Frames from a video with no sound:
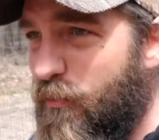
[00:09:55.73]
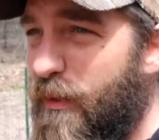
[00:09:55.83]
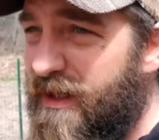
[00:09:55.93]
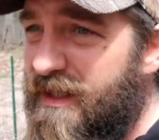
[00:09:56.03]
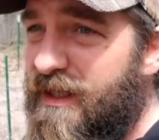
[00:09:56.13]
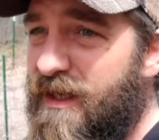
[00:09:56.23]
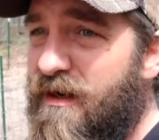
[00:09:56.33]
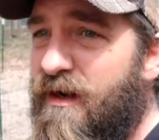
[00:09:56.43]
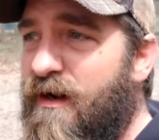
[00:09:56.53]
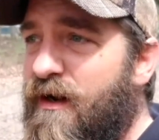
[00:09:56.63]
many.
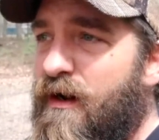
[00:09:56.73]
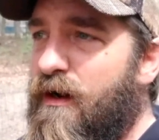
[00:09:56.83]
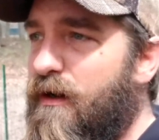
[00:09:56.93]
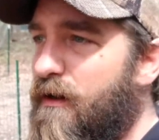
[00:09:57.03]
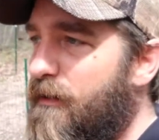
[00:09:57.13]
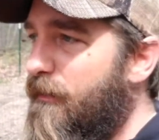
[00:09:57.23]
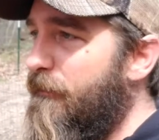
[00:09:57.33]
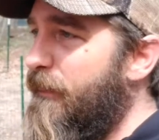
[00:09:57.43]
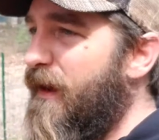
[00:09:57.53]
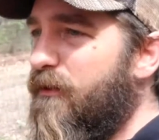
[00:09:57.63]
I
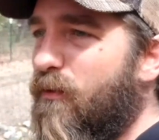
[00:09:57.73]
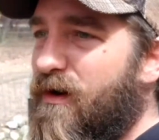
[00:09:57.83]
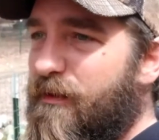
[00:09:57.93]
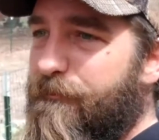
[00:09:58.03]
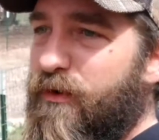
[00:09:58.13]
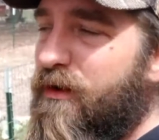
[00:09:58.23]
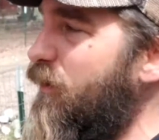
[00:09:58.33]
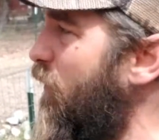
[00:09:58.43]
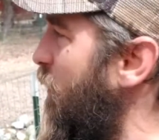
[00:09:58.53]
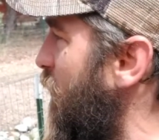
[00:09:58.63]
don't want to put
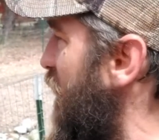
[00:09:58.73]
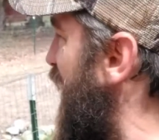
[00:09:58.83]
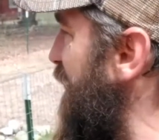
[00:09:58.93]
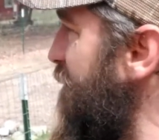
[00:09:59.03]
a whole lot